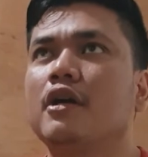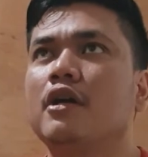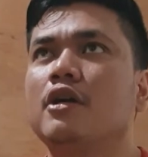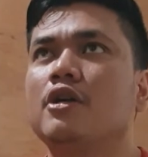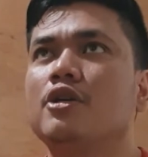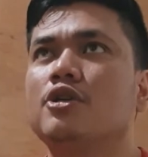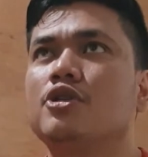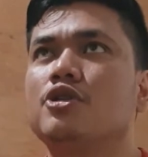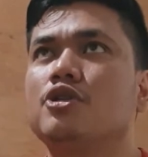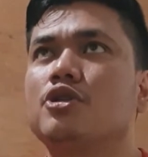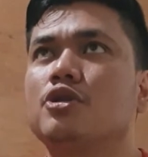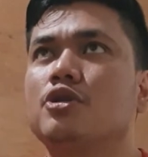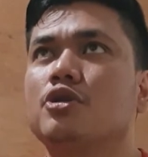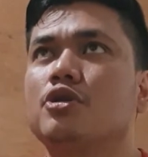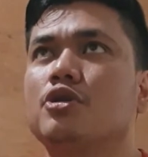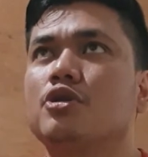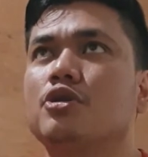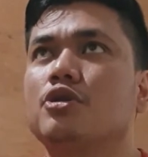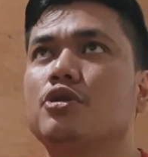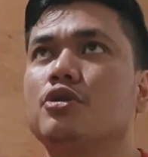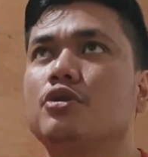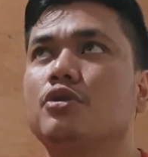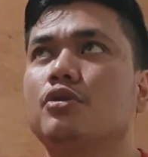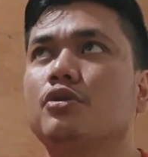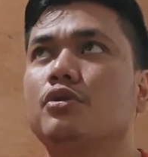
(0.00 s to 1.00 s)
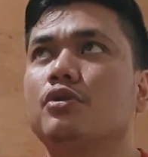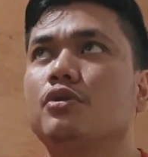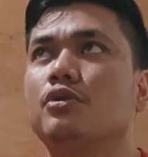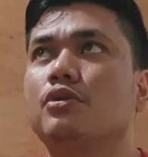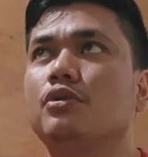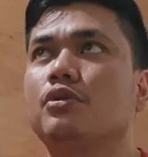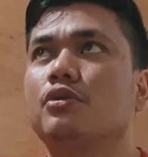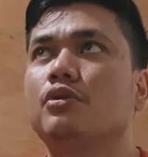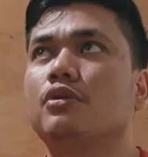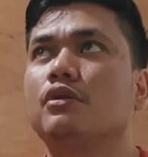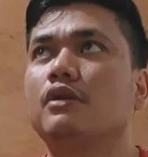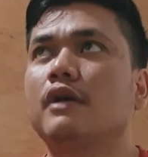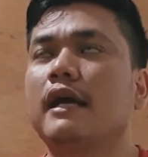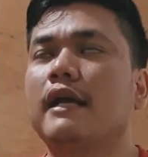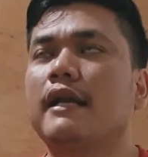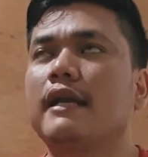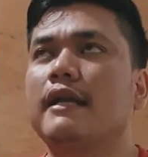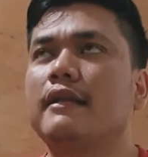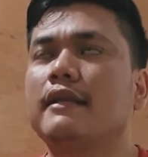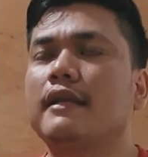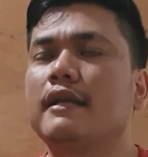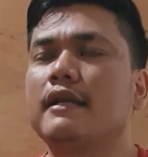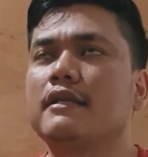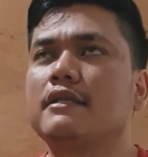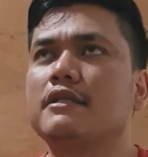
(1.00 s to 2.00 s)
So, and I
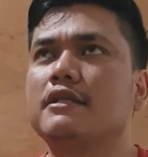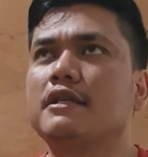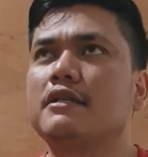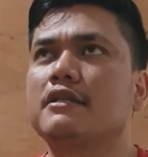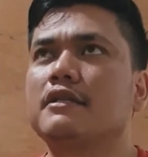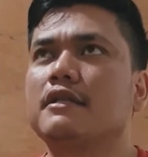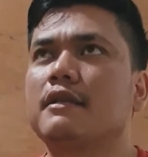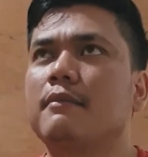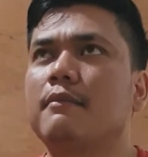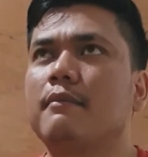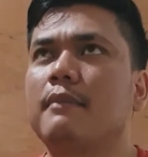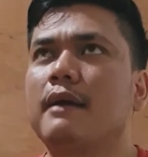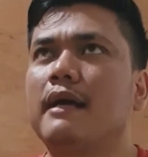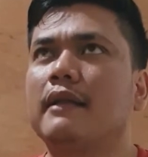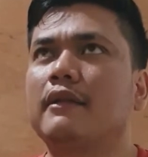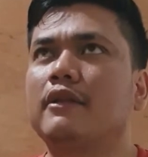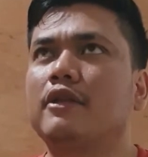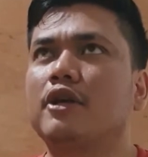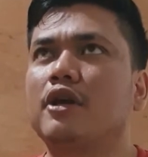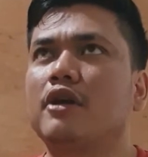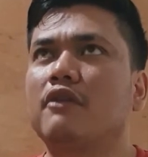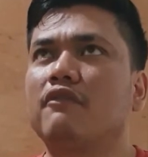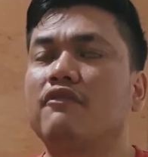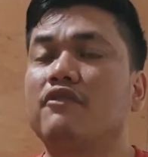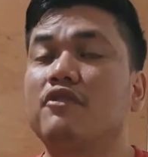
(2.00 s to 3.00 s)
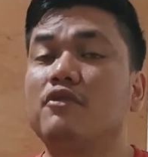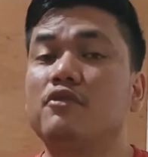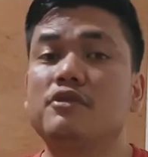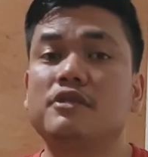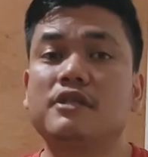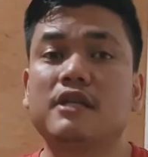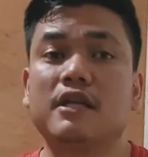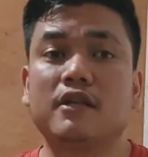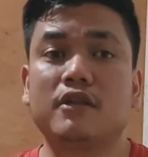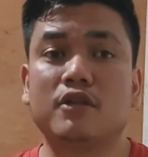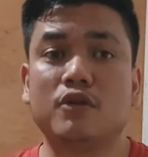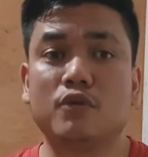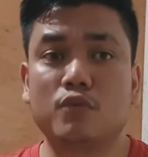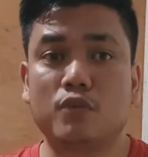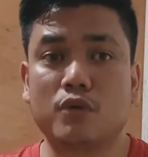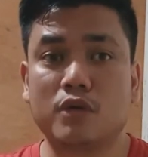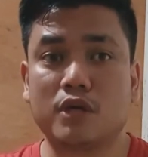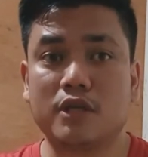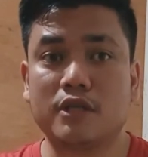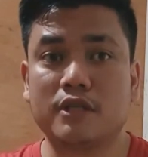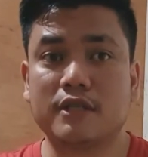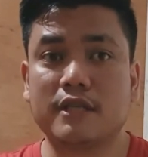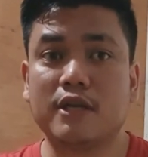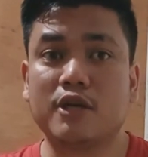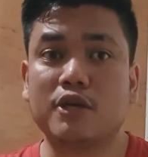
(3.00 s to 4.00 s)
think it's just a matter of using the
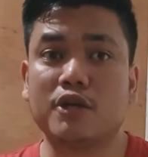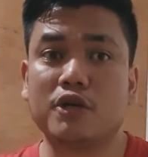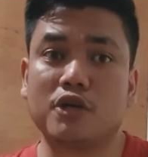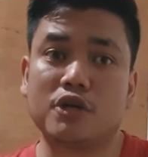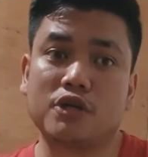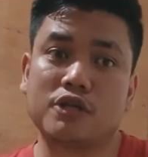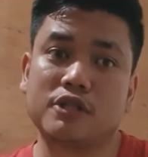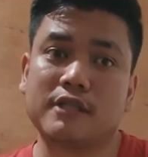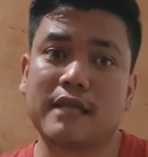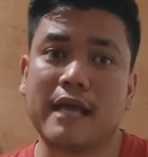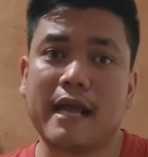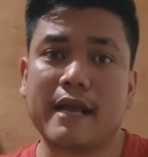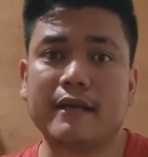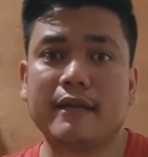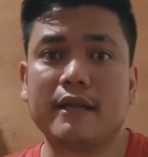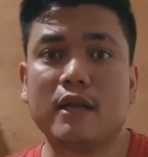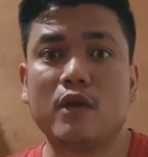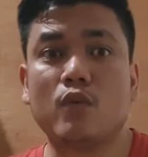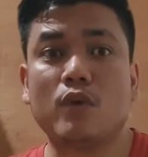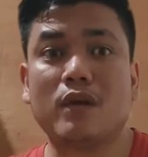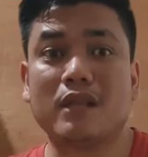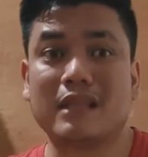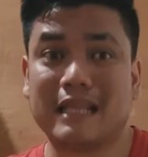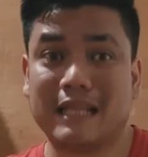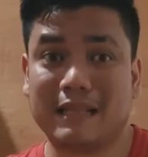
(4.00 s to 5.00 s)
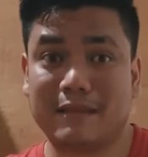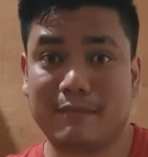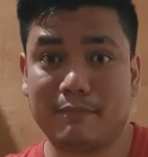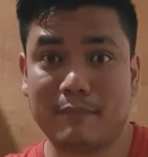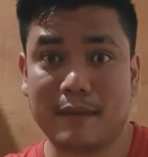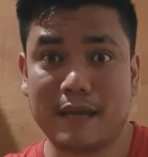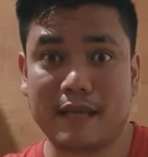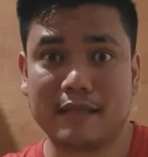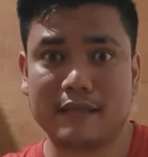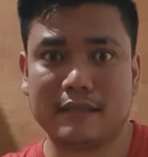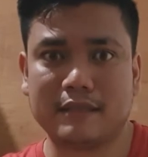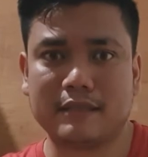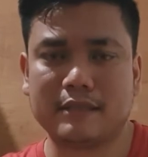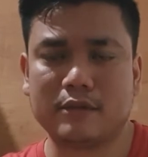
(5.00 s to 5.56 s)
words and understanding what it meant.